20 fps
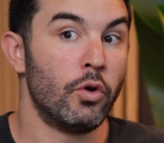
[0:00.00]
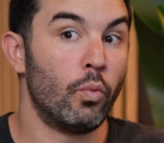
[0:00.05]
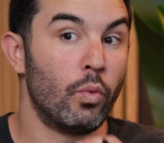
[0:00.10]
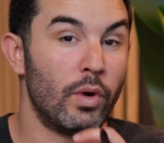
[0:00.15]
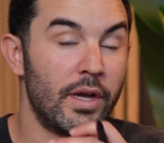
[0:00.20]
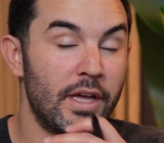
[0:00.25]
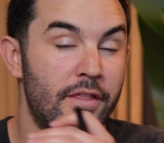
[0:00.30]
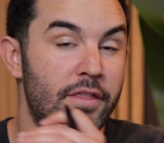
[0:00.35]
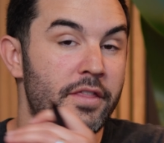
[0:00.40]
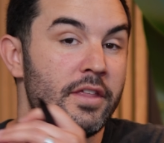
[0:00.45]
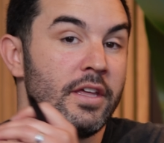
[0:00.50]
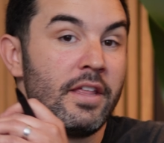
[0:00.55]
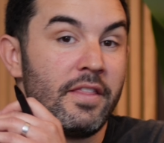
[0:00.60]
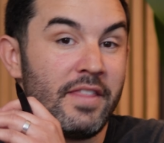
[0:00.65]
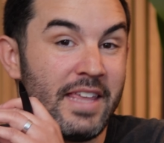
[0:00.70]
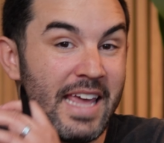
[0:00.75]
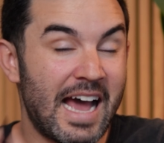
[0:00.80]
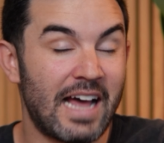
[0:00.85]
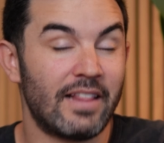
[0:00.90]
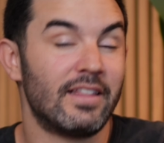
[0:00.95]
with
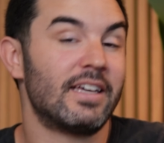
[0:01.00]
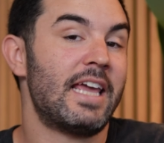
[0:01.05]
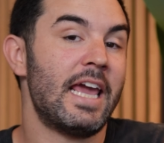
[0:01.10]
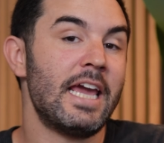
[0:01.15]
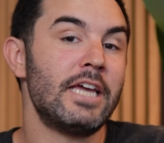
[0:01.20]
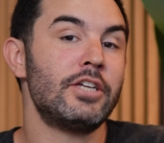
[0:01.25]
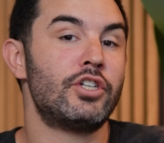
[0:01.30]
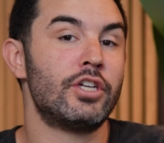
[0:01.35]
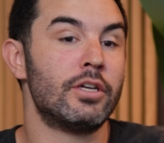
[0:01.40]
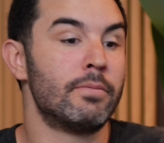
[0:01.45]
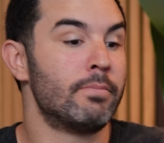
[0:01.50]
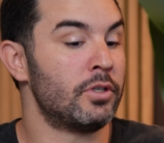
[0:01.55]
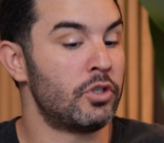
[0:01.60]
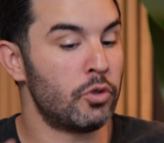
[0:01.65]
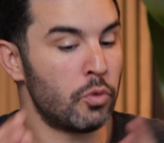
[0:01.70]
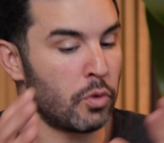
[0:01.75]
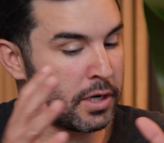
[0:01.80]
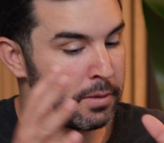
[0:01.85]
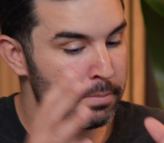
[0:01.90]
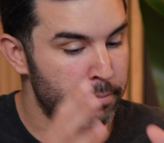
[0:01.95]
the allocation
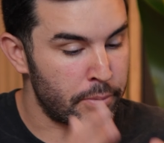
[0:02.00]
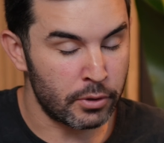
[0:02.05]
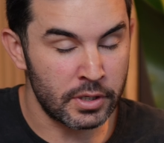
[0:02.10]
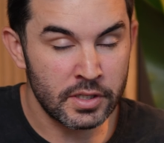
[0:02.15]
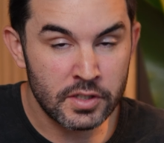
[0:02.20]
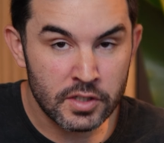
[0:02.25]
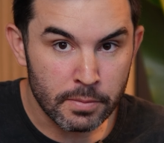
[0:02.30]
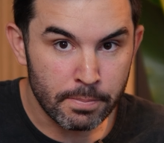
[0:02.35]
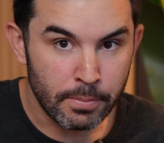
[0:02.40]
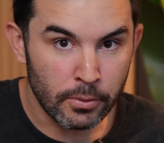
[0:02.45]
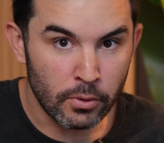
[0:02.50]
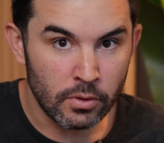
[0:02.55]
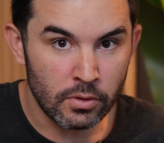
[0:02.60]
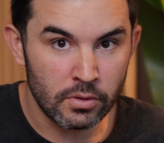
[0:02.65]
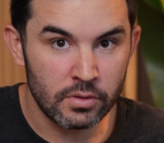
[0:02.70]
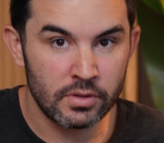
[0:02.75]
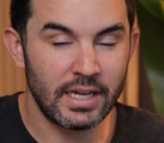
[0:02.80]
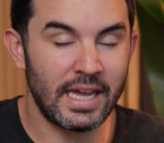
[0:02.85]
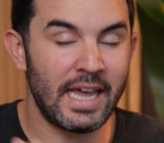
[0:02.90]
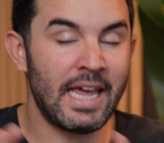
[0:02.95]
between
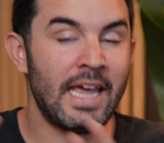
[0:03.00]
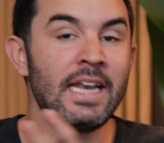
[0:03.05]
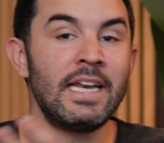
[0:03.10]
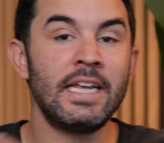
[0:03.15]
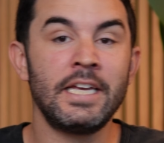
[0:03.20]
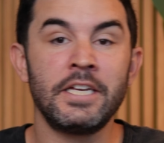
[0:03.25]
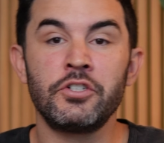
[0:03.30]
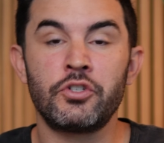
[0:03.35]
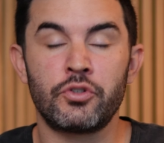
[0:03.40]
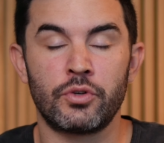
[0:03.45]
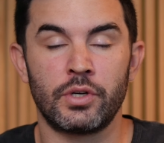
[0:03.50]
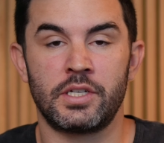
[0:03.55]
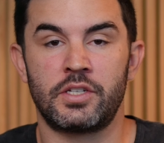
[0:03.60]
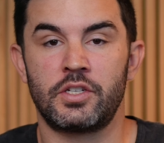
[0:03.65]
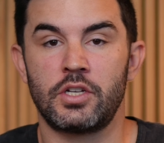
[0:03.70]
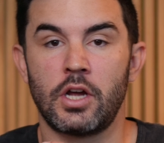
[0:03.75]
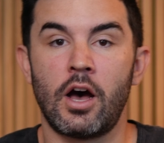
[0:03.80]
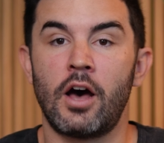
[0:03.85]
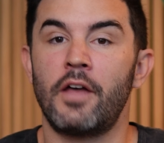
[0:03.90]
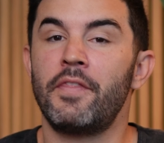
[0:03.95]
principal and
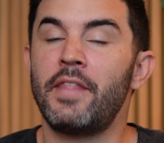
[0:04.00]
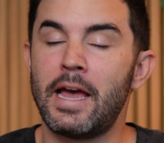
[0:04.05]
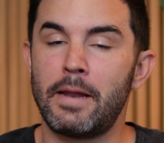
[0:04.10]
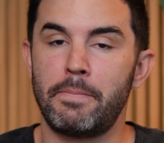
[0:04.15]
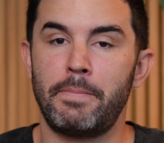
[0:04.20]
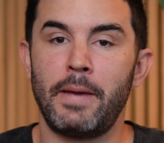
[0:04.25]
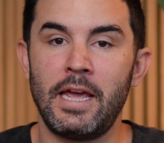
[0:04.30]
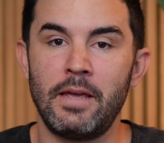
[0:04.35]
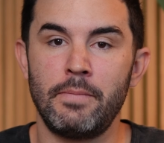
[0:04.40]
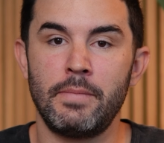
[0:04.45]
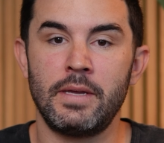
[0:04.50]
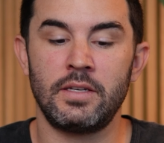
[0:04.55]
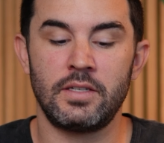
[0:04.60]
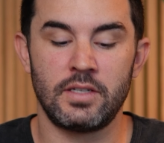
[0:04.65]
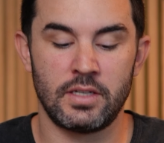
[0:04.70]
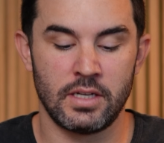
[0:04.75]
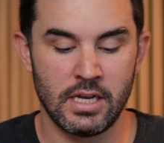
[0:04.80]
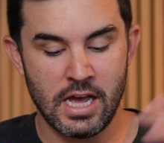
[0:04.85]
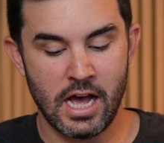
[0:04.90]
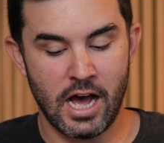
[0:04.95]
interest on that
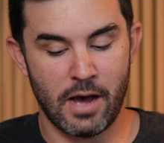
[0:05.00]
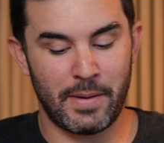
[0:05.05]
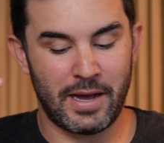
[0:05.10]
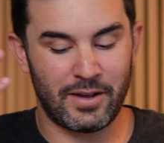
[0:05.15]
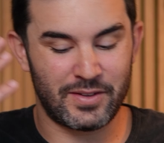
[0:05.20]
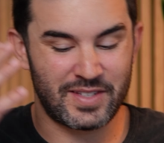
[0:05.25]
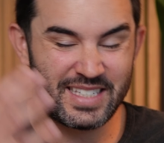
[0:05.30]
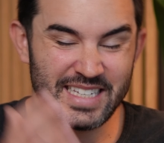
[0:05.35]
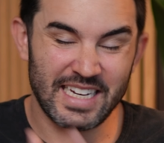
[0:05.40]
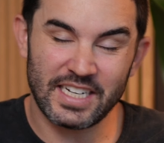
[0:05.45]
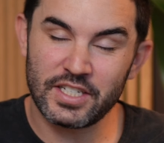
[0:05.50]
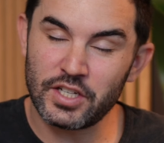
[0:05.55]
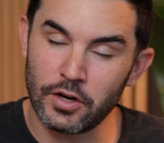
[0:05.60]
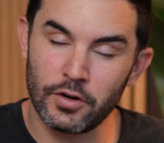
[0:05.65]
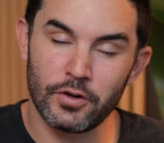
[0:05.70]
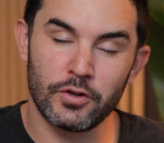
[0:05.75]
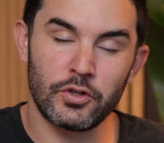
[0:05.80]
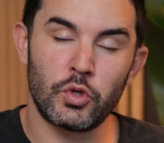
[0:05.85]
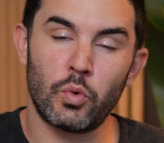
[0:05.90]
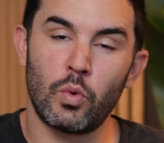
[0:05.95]
payment, about
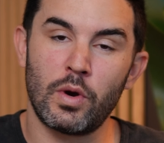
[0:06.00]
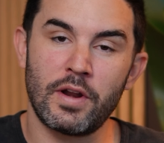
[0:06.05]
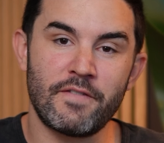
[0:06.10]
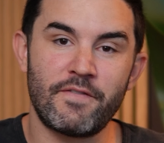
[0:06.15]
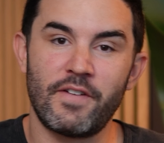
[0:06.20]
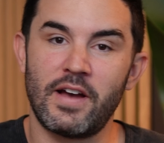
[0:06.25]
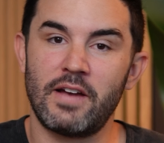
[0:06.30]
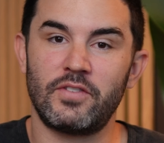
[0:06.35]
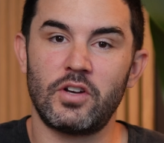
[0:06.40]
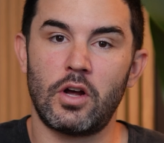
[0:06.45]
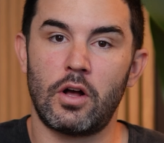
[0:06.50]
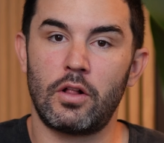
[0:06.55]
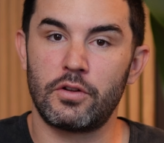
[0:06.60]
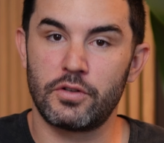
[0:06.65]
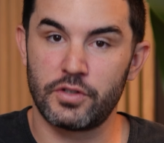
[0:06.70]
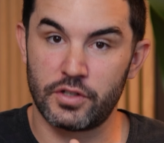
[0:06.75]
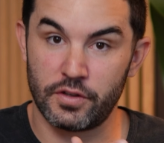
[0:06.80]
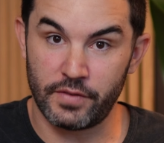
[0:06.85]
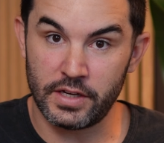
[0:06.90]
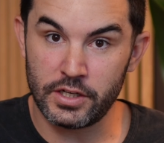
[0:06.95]

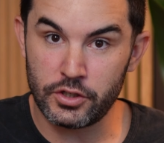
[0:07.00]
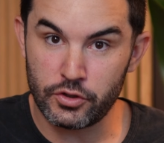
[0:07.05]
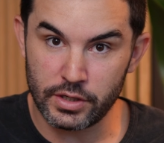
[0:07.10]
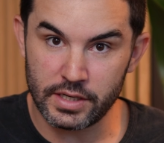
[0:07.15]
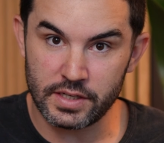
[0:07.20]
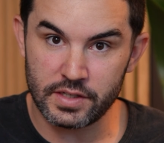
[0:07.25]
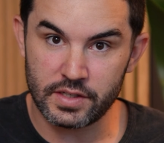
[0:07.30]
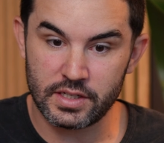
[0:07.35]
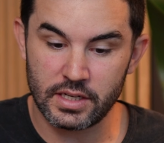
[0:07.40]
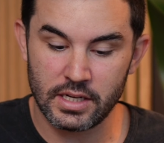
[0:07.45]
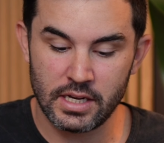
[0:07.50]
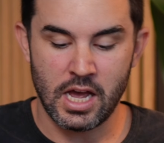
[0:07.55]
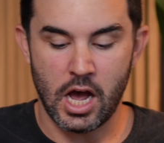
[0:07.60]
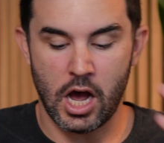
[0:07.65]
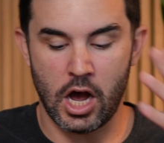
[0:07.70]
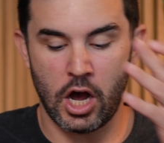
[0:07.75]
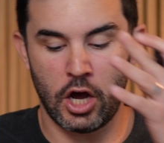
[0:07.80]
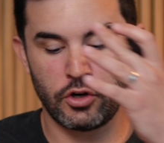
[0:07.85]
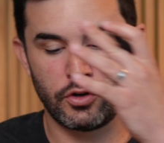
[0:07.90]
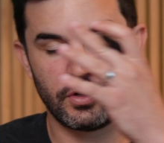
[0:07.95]
$625 of interest,
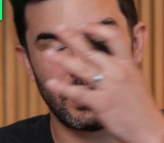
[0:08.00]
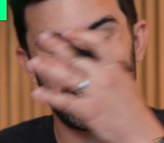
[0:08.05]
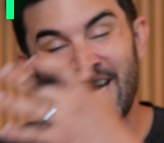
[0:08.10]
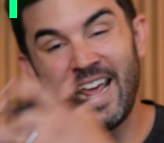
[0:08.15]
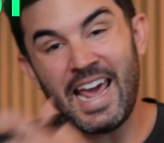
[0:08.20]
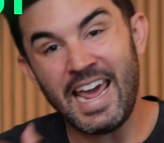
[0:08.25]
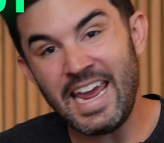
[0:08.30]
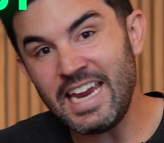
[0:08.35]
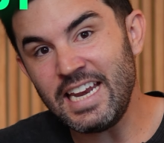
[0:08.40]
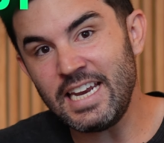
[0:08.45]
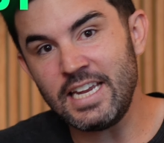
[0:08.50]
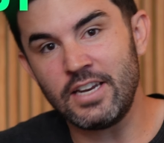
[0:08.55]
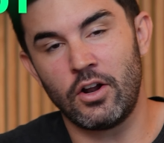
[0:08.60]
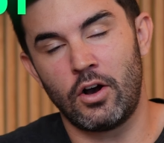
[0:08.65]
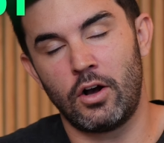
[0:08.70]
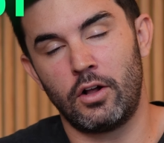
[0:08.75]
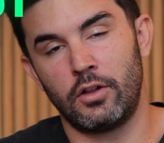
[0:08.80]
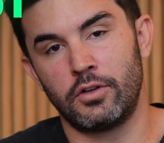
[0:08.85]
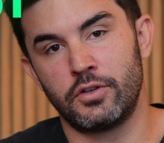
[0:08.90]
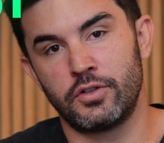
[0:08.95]

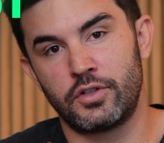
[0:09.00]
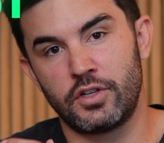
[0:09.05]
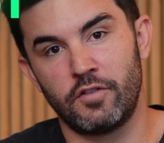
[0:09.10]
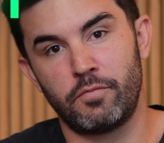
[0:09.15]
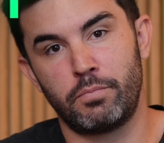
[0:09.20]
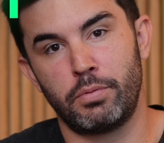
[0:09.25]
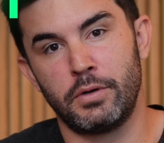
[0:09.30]
$180 of